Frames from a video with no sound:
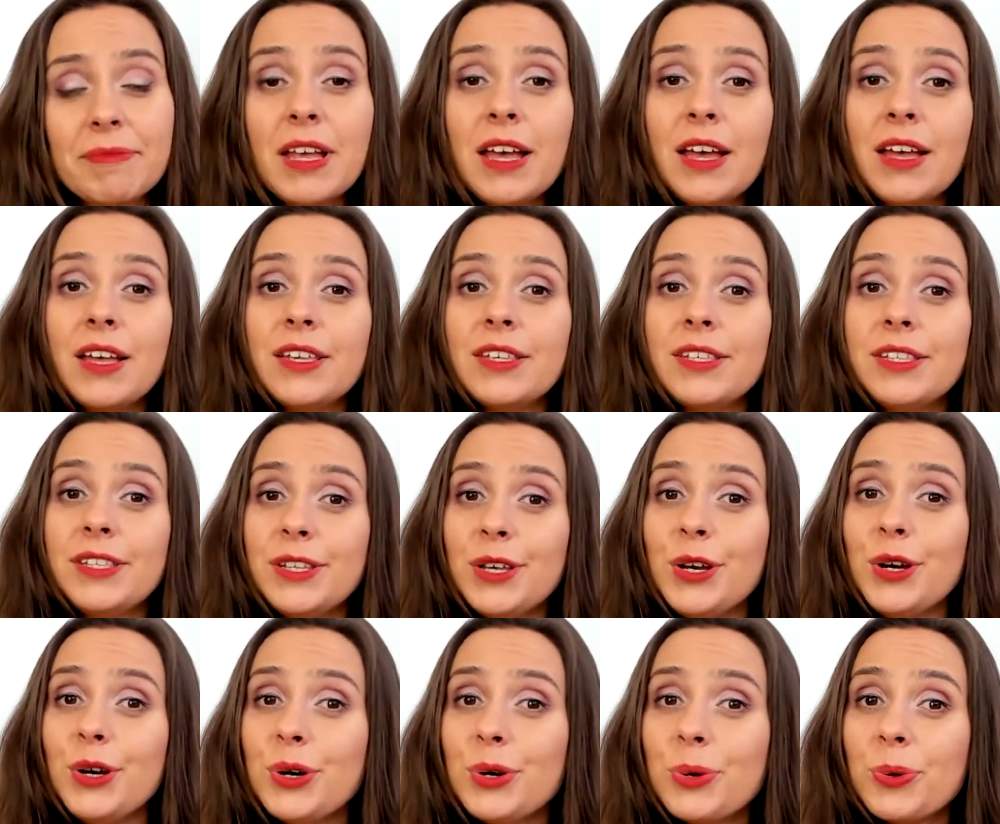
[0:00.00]

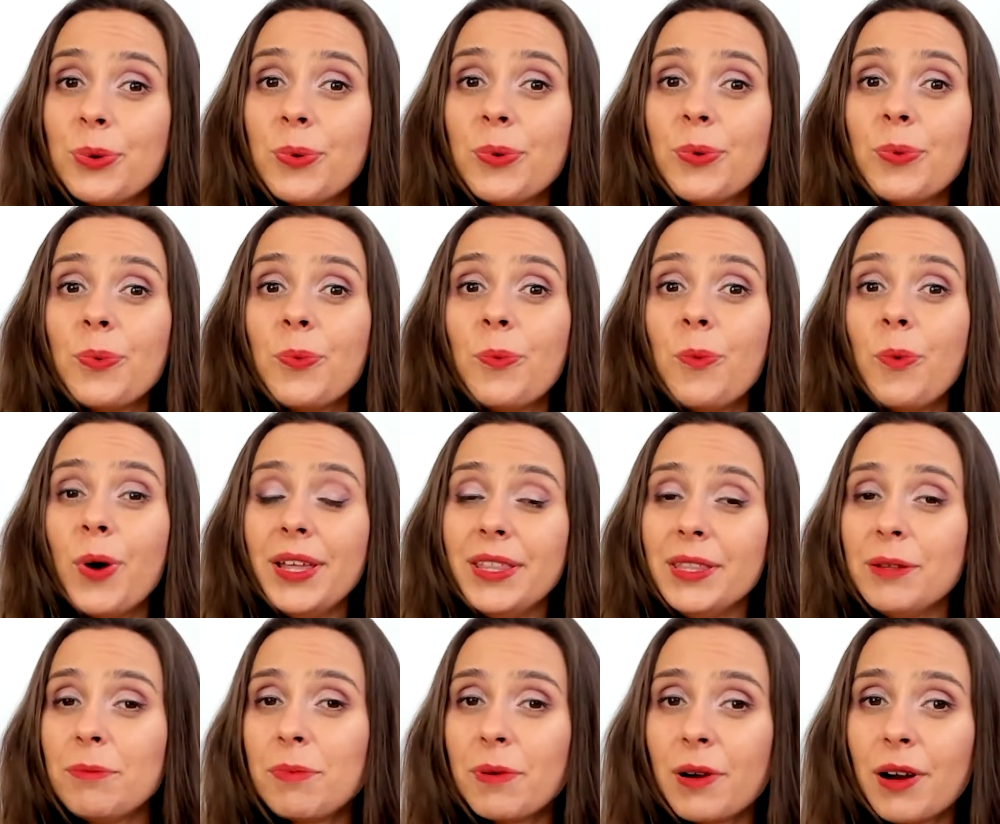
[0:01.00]
So when the
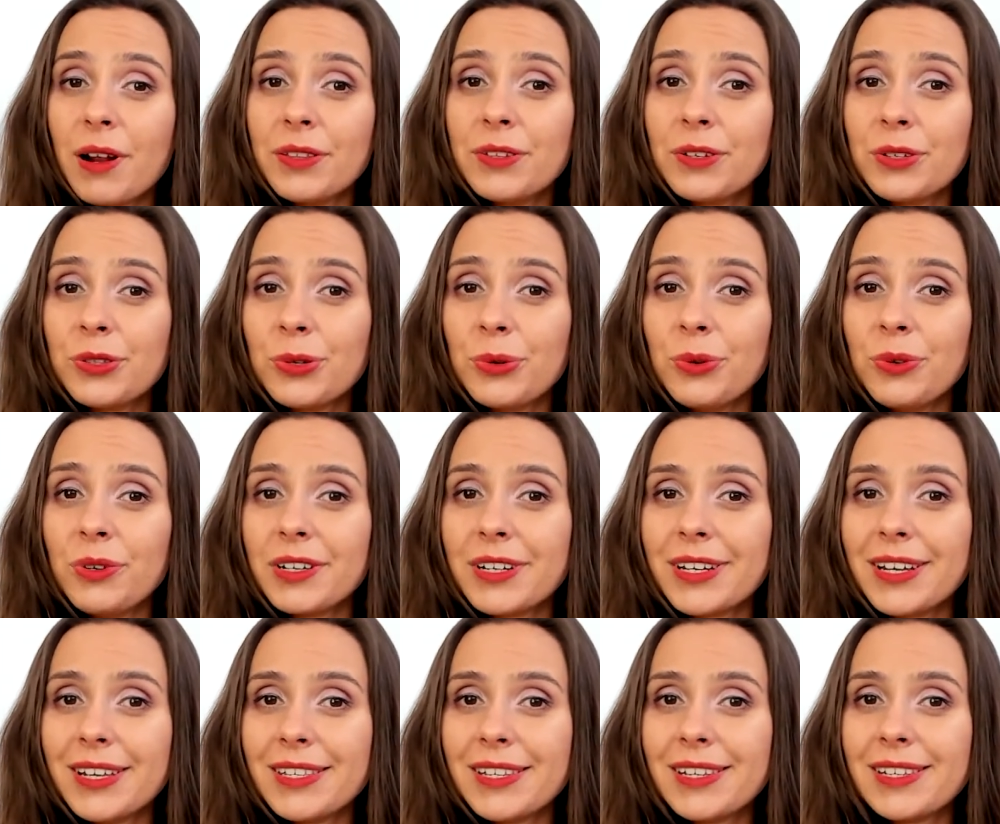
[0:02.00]
product owner gets
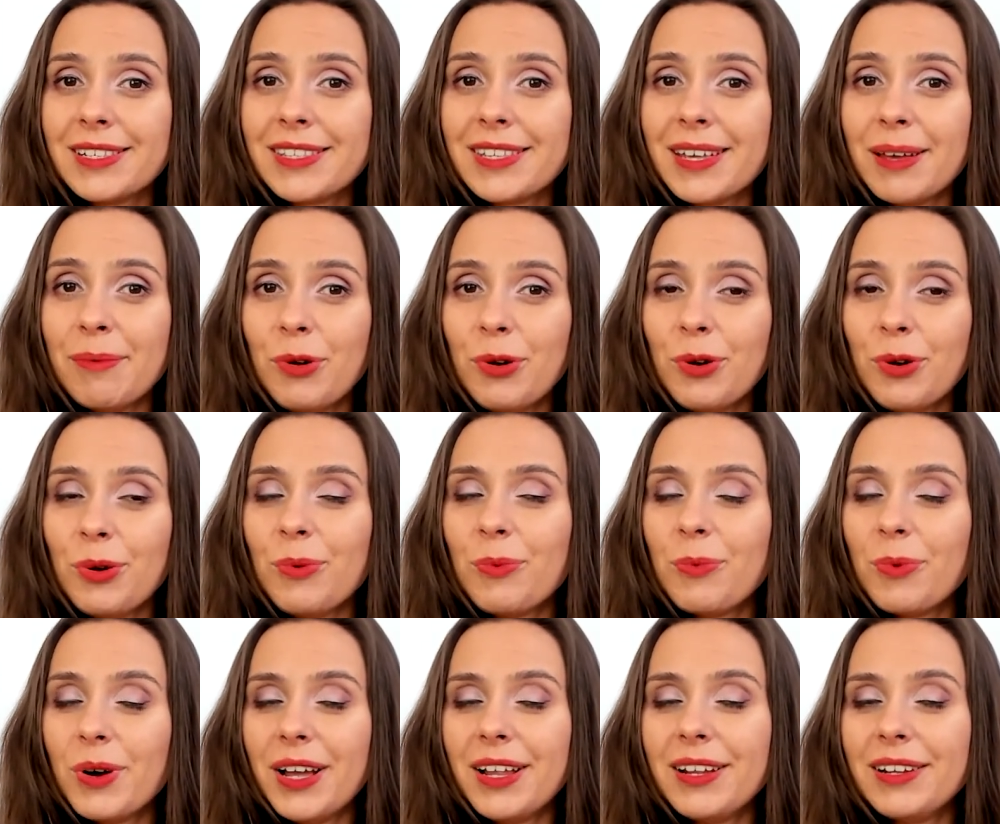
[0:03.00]
his demo,
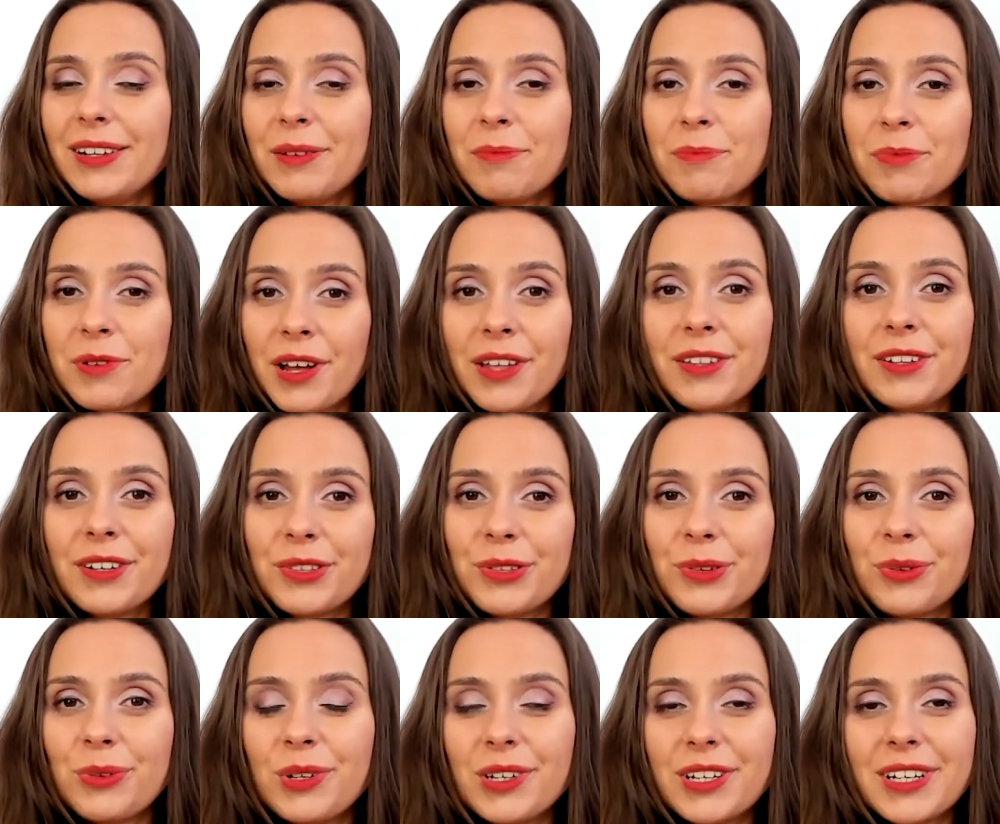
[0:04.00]
well, the product
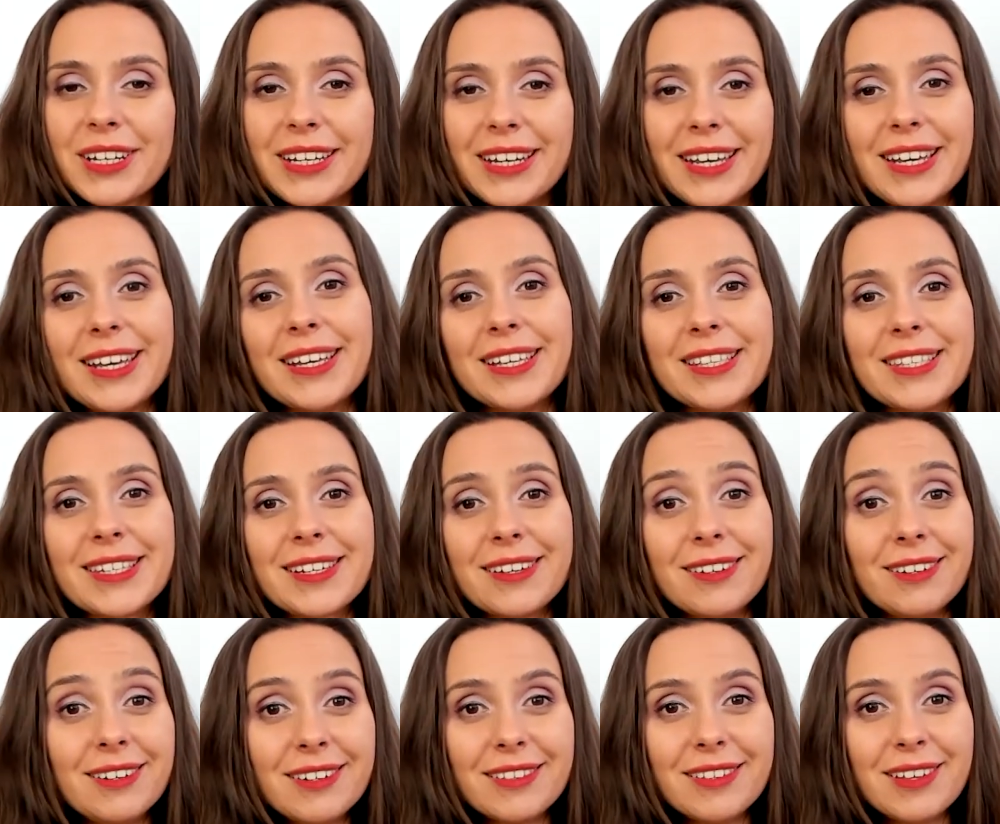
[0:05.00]
owner gets her
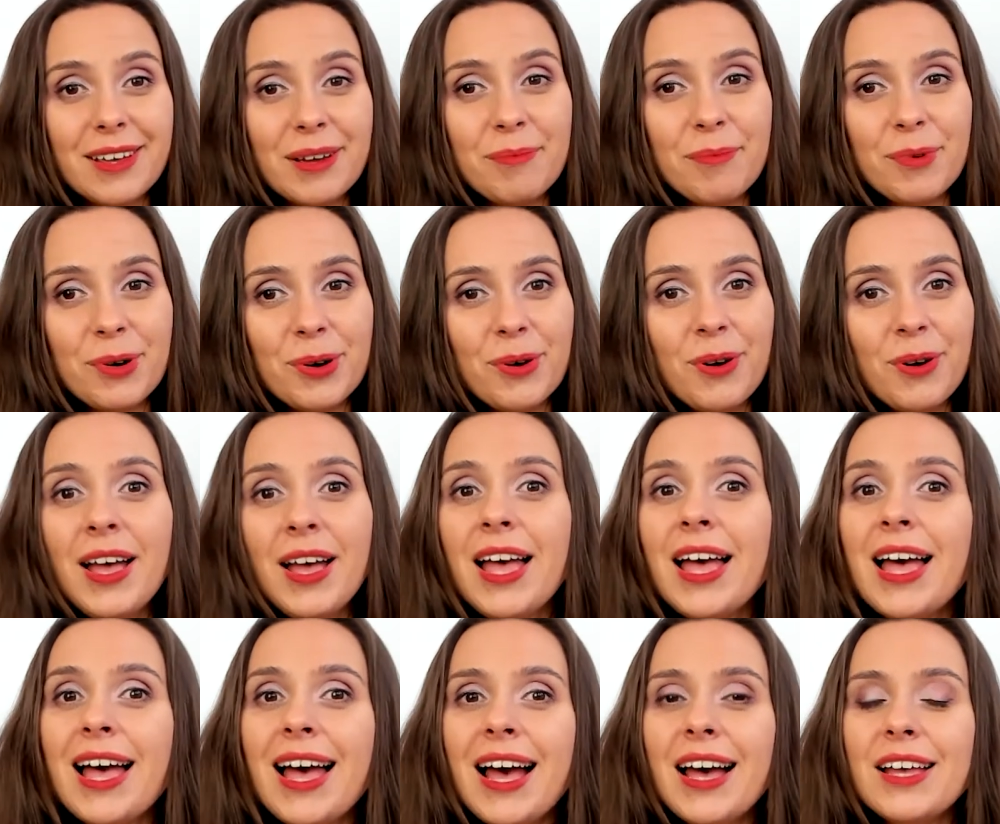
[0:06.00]
demo
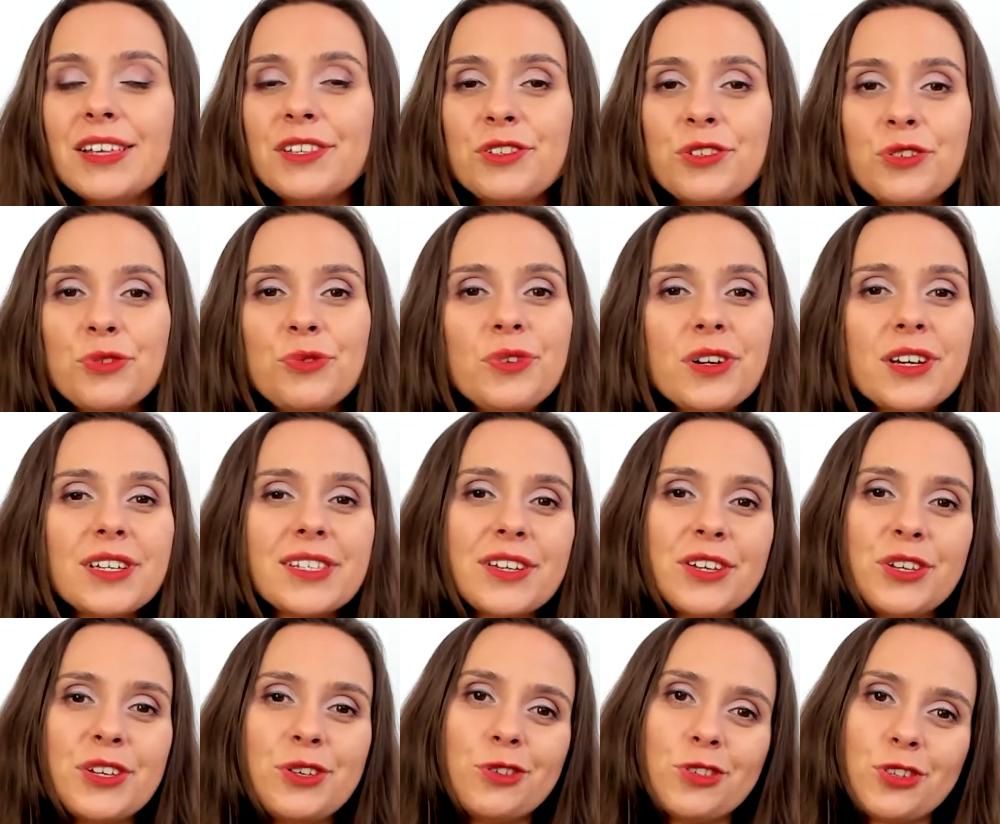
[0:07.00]
as soon as the
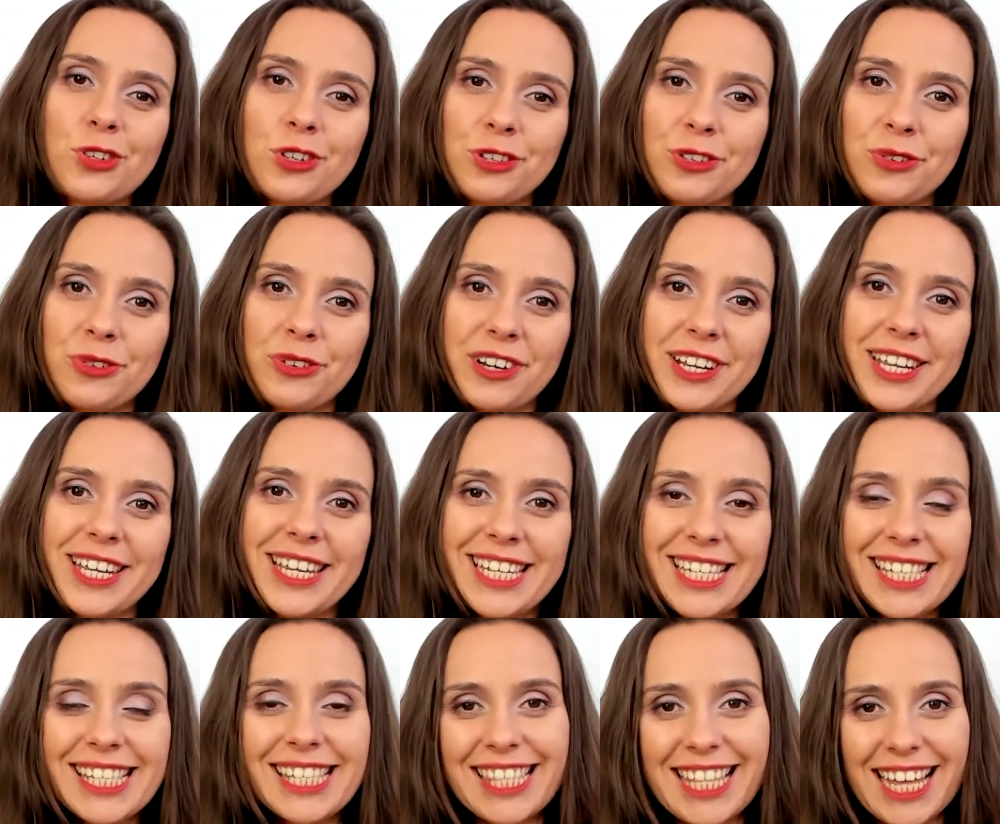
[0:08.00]
user story is
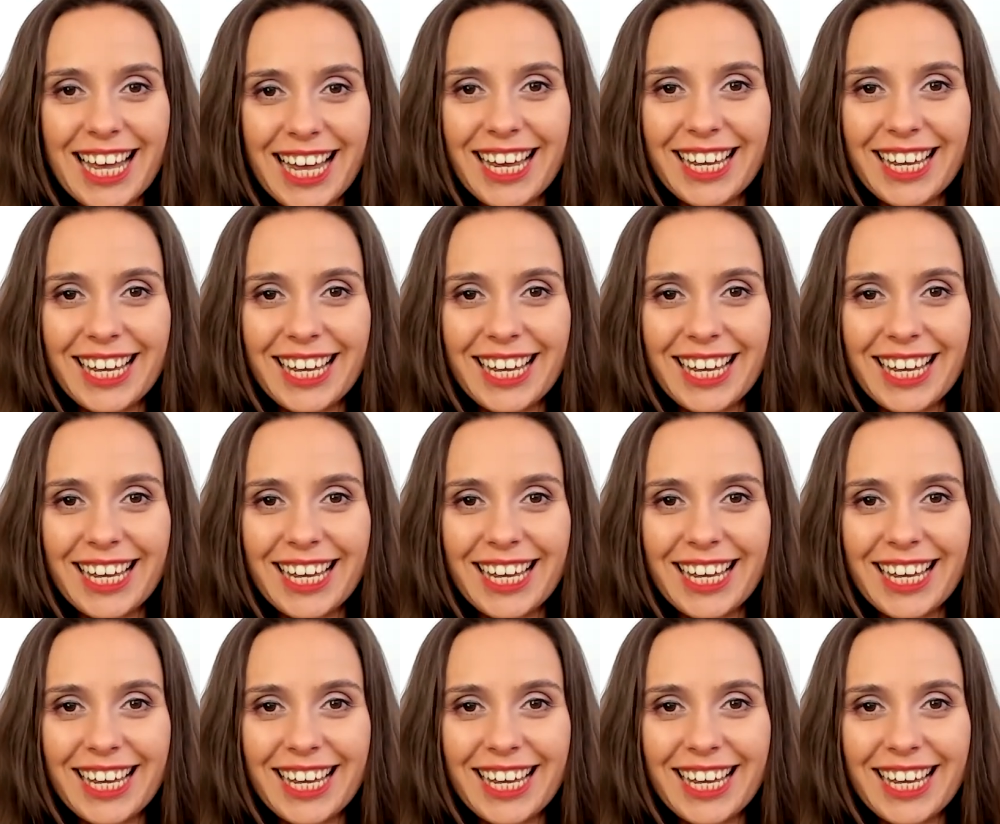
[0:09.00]
done.